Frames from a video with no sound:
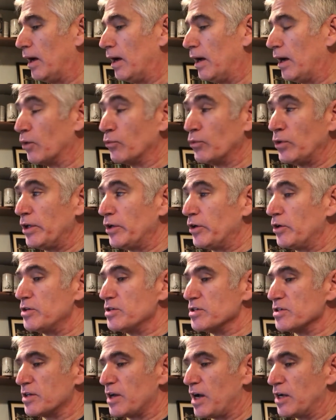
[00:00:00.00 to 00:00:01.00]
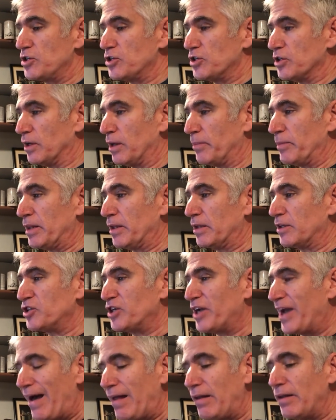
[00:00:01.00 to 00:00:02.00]
a really good discussion. I mean, the
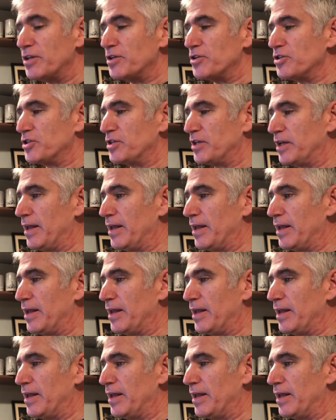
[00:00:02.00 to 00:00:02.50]
challenge